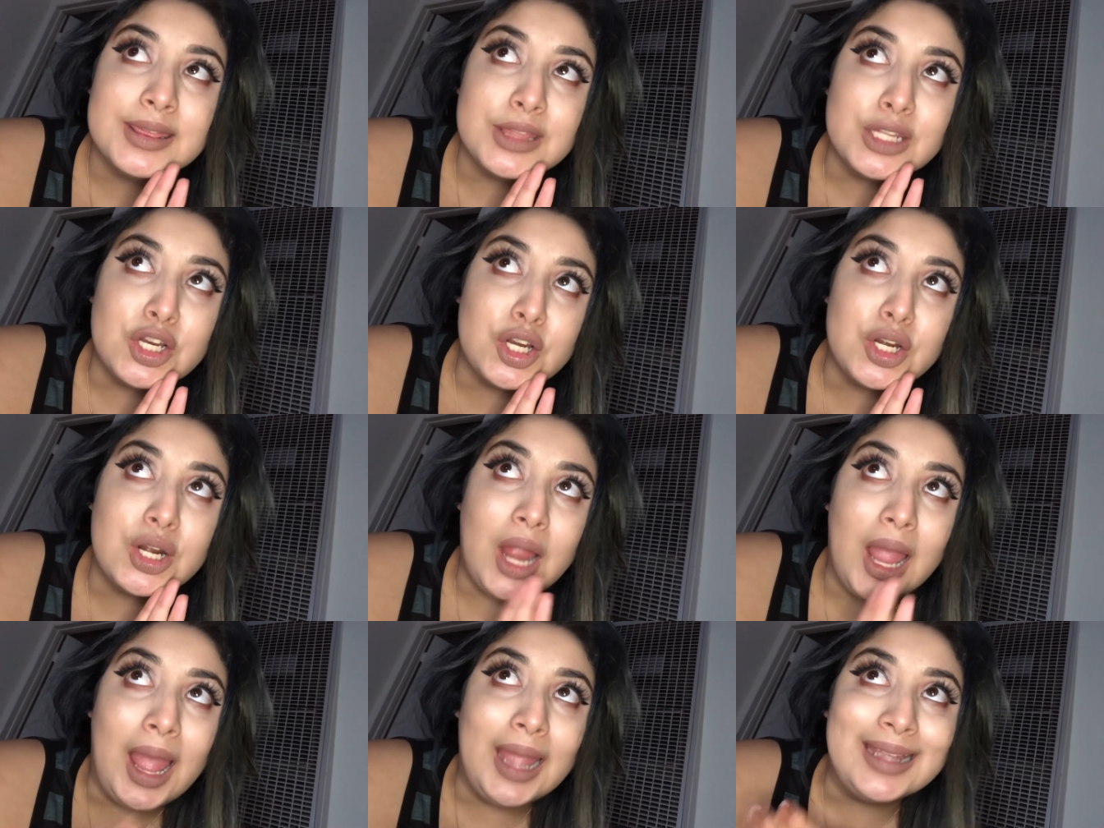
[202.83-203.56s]

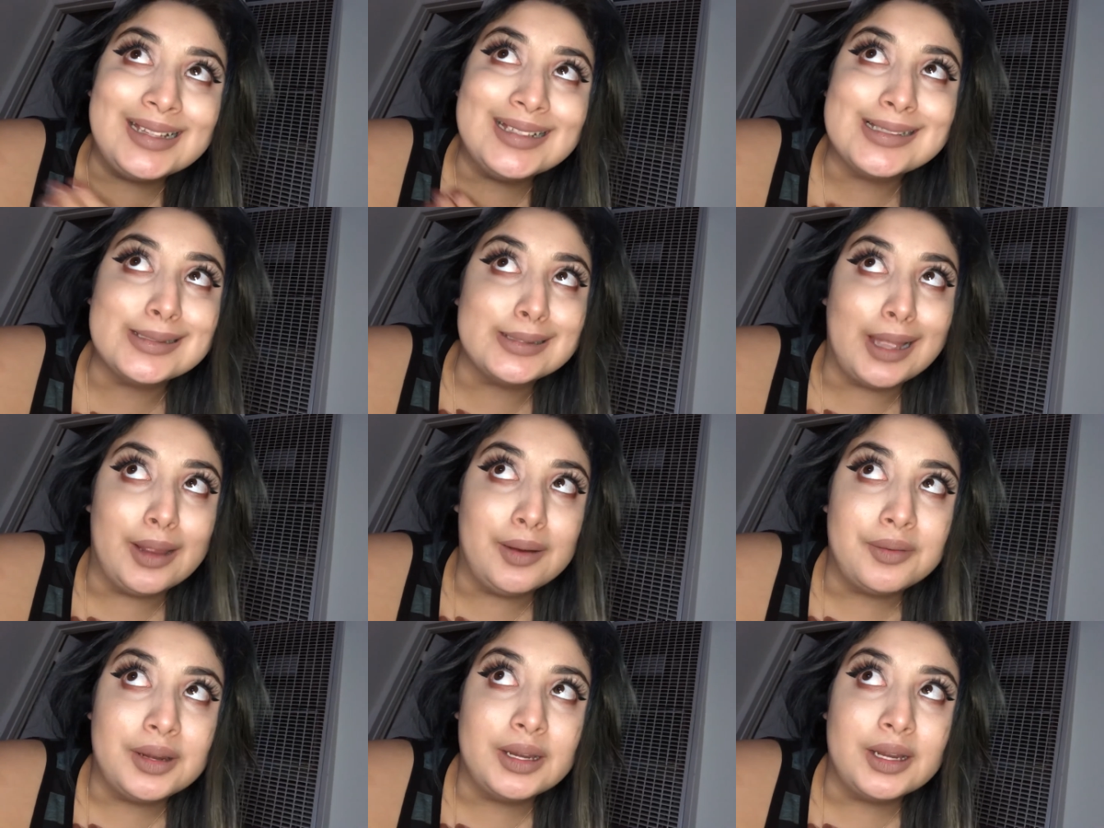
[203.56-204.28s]
there I could
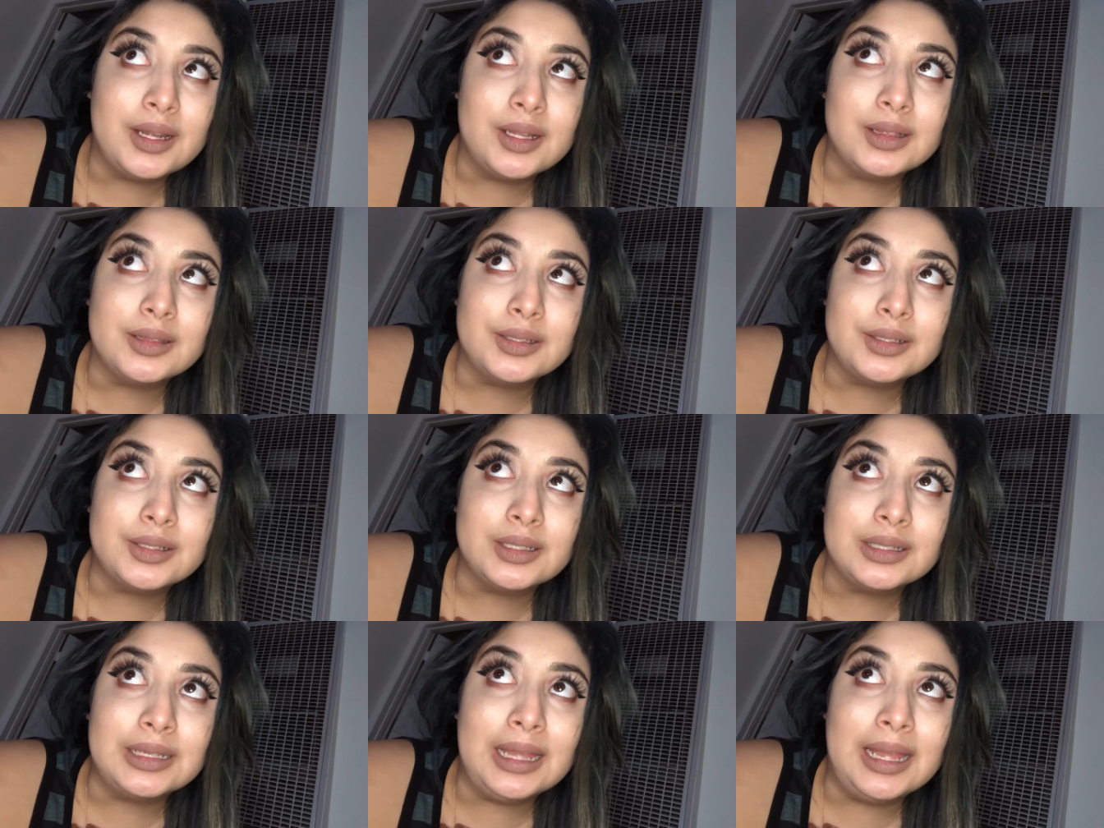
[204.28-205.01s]
die right now
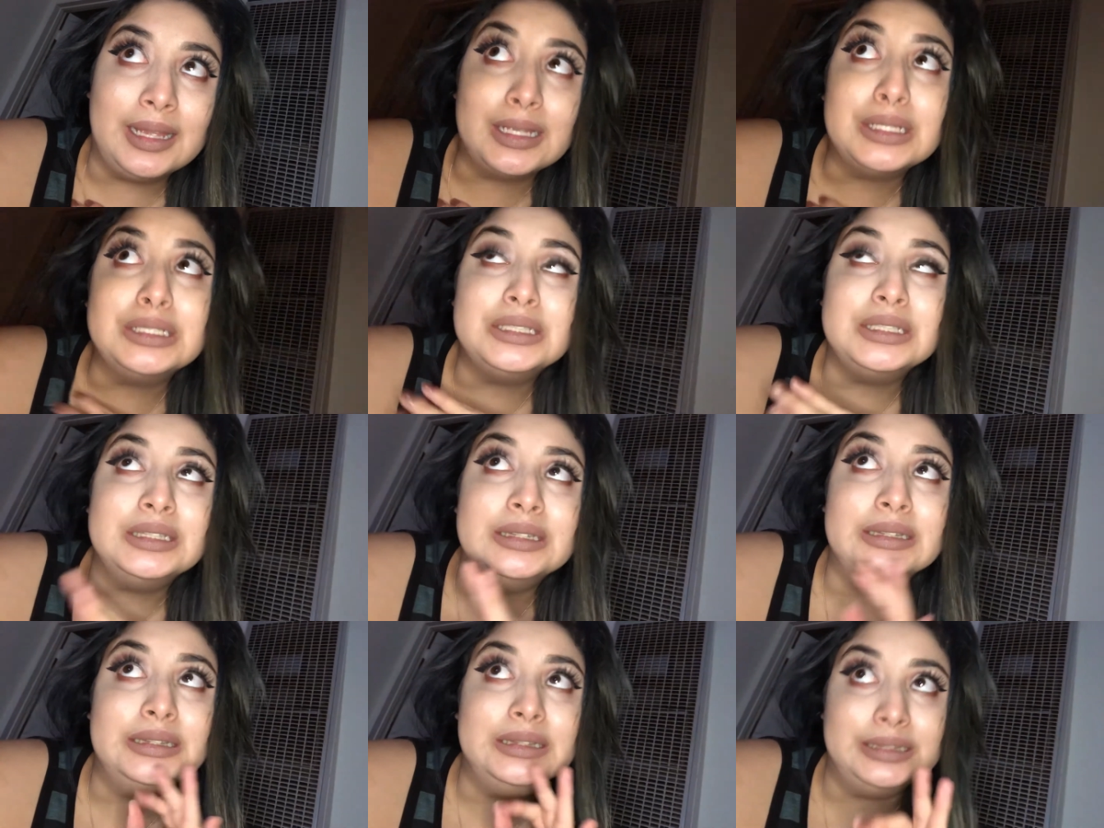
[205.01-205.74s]
literally I could
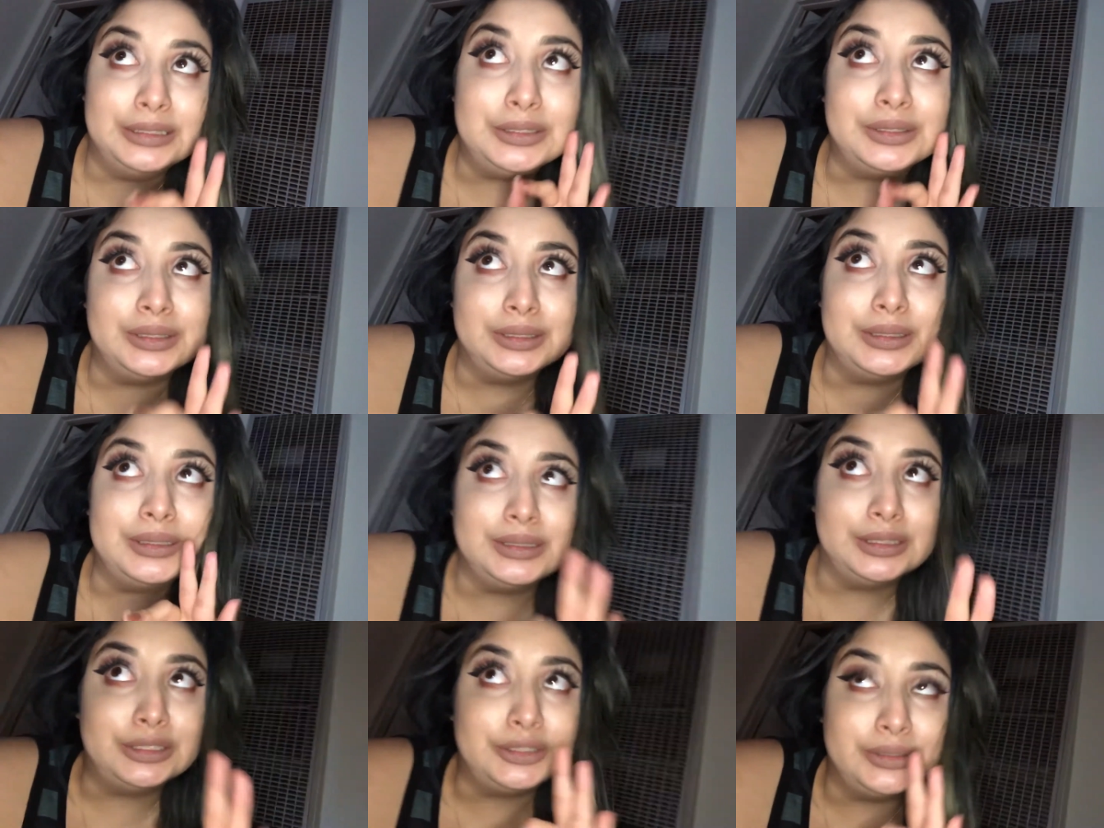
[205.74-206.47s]
literally
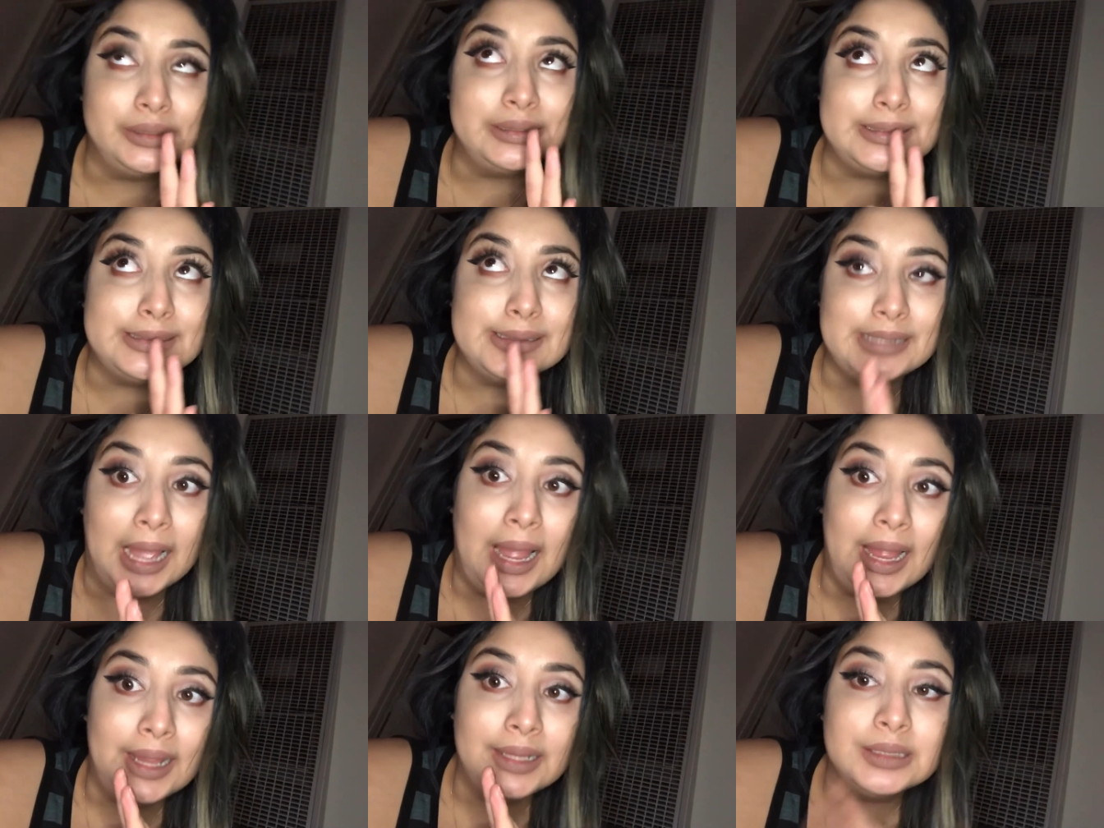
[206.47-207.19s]
literally die